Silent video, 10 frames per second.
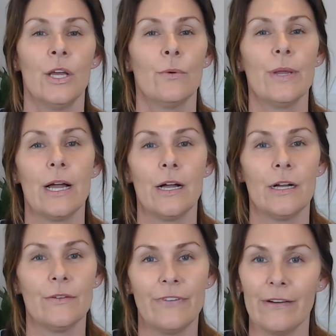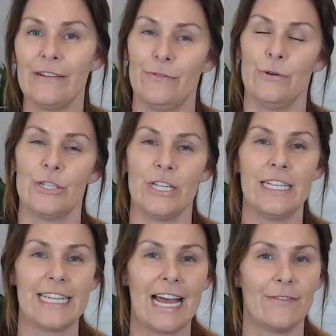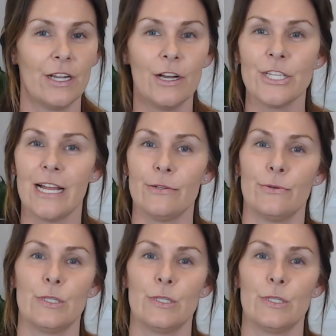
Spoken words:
We are very fortunate to have a large outdoor